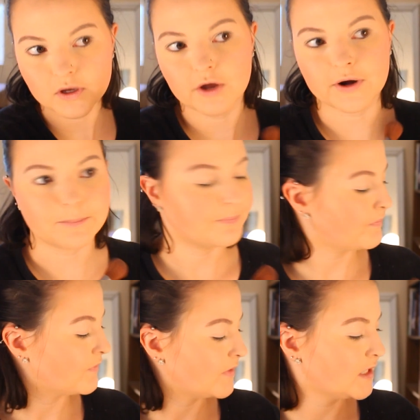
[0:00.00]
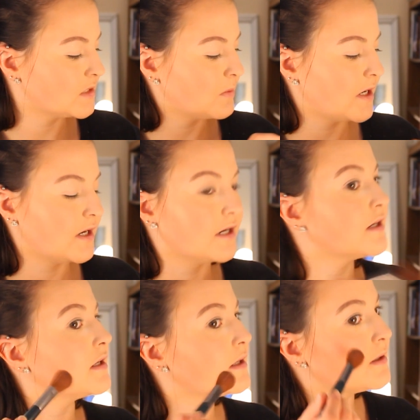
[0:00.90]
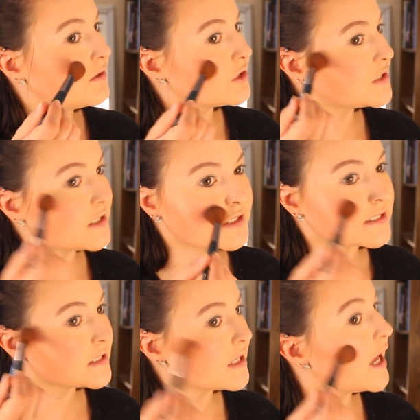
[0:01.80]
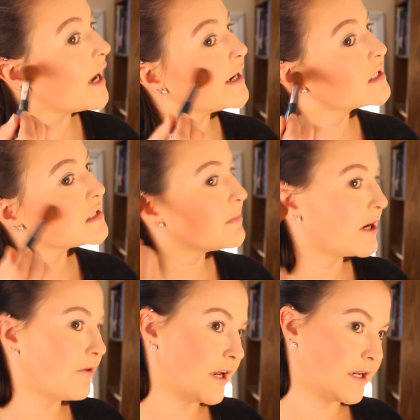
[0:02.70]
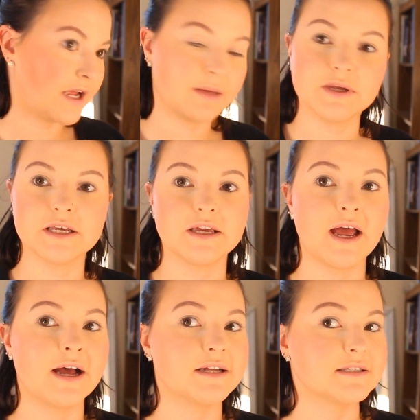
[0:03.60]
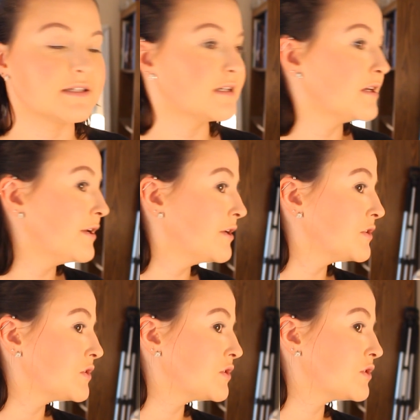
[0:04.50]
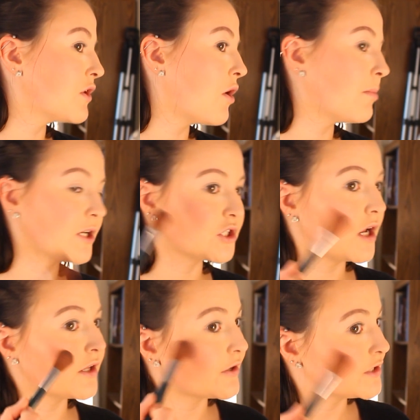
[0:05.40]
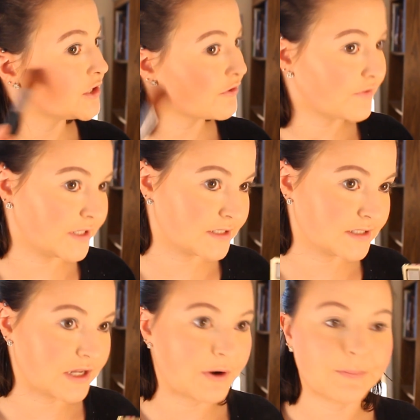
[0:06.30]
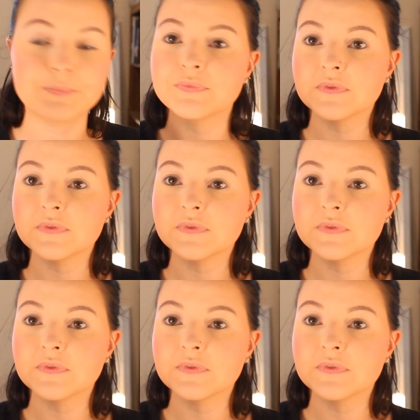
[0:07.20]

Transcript: Okay, this one, you just need the slightest amount in it. I mean, it adds so much color into your face, so